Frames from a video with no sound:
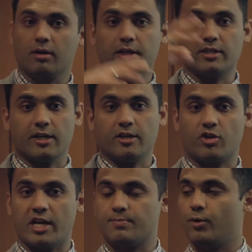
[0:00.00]
consider
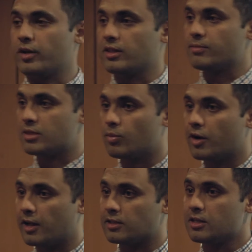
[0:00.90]
transporting them somewhere
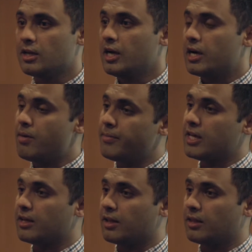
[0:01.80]
else, remember
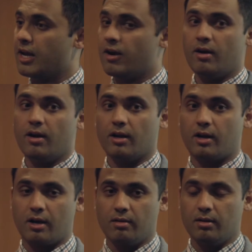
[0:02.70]
that they're
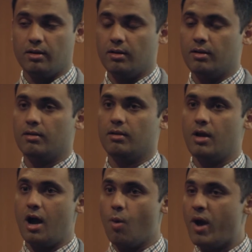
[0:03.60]

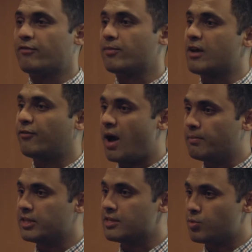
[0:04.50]
away from their
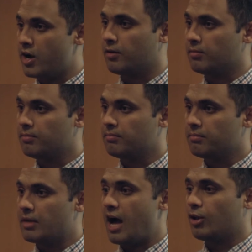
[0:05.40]
family as well.
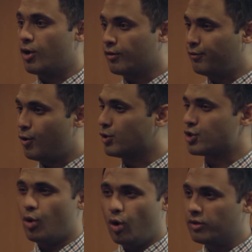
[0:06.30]
How long for?
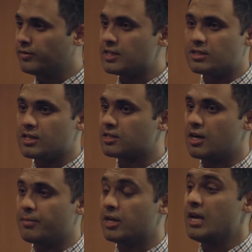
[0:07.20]
So all of these things
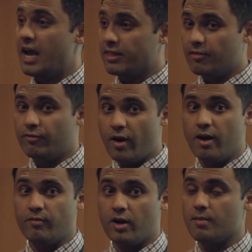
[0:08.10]
come in, and they're
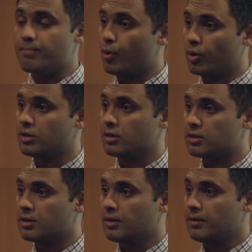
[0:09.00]
very, very
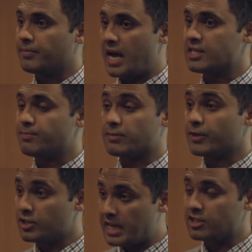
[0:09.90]
important aspects,
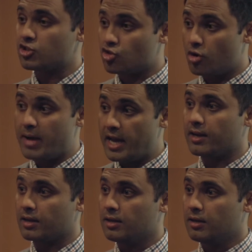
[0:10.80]
because that's
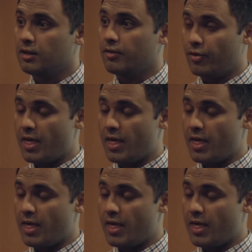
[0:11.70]
traumatic for